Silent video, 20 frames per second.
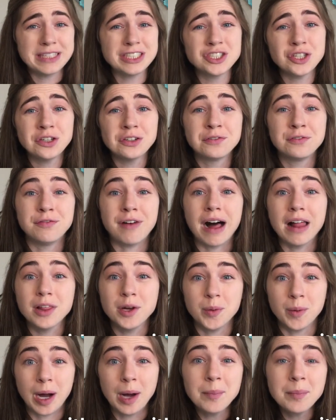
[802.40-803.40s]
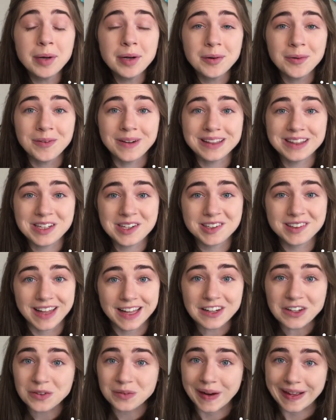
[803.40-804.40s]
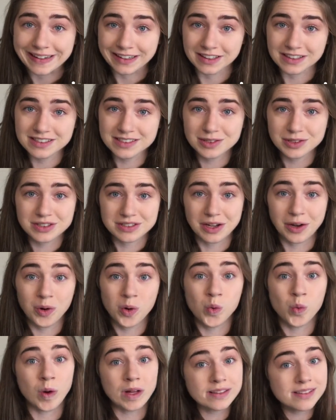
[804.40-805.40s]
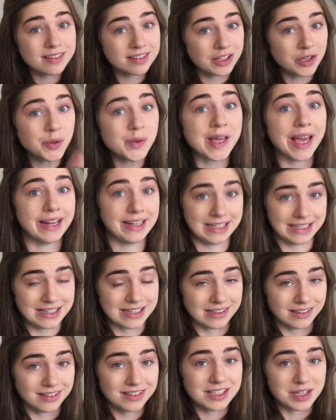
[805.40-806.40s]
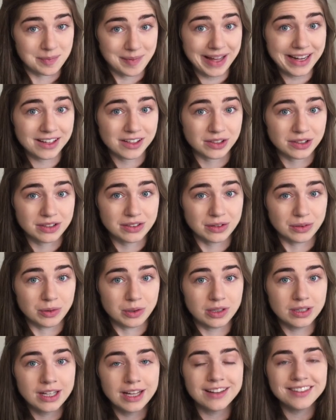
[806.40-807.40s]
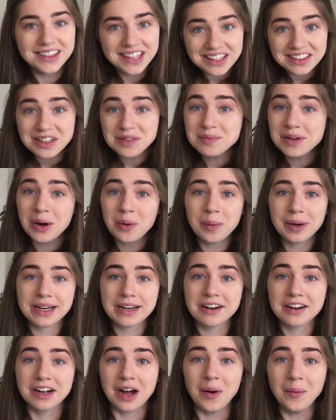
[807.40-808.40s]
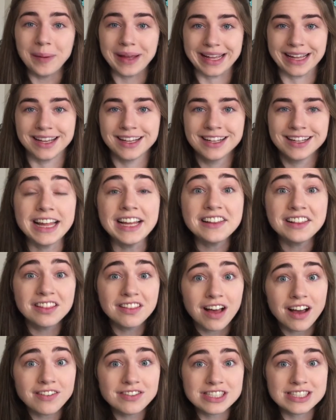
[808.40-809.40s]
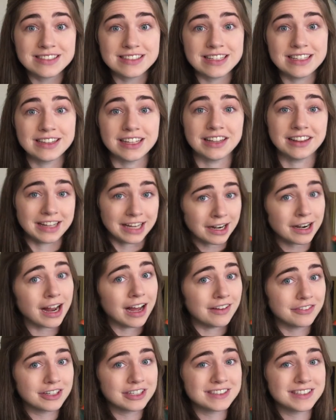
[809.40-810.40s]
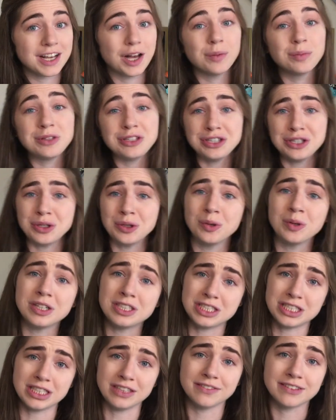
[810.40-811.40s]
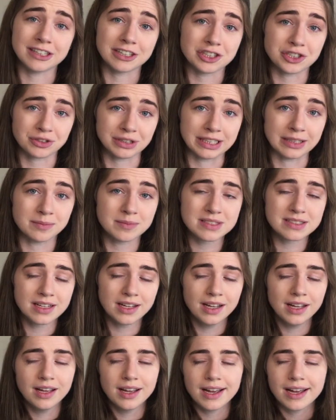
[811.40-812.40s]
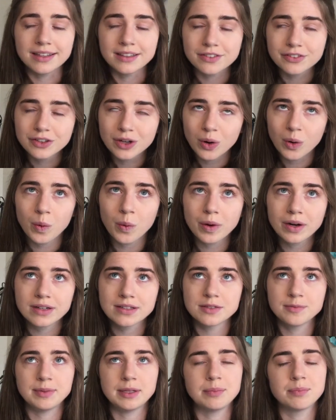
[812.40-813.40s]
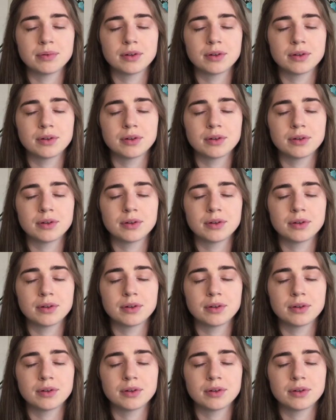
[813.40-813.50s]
be sure to follow up with your letter writers. So once you get into medical school, let them know where you're going. They'd love to see that their efforts helped you achieve their dreams. And of course, be